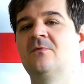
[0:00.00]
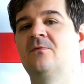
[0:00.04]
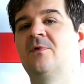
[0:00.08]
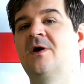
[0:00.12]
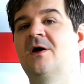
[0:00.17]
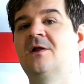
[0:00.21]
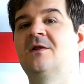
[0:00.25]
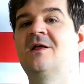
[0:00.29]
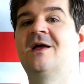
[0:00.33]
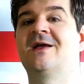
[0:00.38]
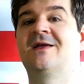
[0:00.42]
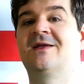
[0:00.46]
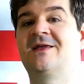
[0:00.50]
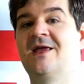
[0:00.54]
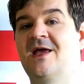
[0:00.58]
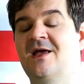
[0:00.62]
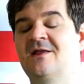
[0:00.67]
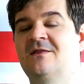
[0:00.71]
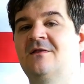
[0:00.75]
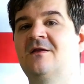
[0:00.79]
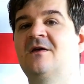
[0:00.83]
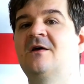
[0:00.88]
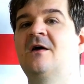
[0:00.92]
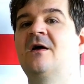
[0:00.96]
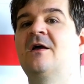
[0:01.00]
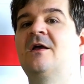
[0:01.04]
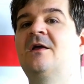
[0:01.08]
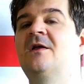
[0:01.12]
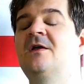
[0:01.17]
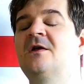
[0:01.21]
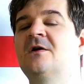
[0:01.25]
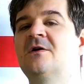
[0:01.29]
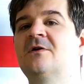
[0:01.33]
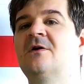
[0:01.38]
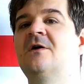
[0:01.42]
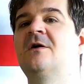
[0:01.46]
Well, again,
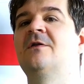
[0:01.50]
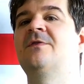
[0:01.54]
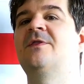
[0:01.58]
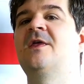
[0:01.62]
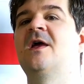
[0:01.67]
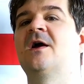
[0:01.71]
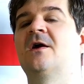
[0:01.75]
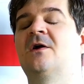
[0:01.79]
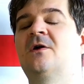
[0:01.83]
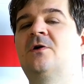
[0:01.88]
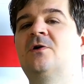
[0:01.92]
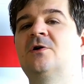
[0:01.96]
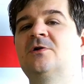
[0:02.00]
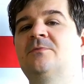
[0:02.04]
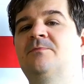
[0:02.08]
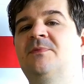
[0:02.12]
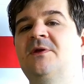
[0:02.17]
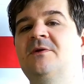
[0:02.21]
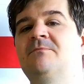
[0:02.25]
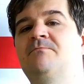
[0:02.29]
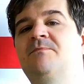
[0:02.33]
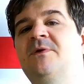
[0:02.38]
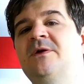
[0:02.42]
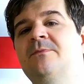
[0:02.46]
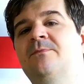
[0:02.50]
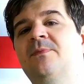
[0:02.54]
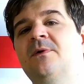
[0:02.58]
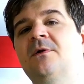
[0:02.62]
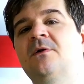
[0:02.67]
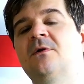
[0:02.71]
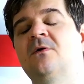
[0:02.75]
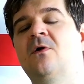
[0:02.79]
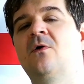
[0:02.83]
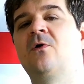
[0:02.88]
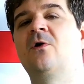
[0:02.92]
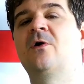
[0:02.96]
here there could be
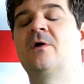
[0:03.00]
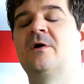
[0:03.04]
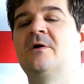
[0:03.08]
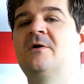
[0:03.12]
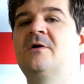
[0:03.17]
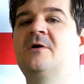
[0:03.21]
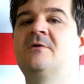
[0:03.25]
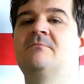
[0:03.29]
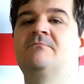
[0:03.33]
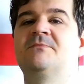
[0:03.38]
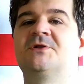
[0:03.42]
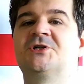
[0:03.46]
people or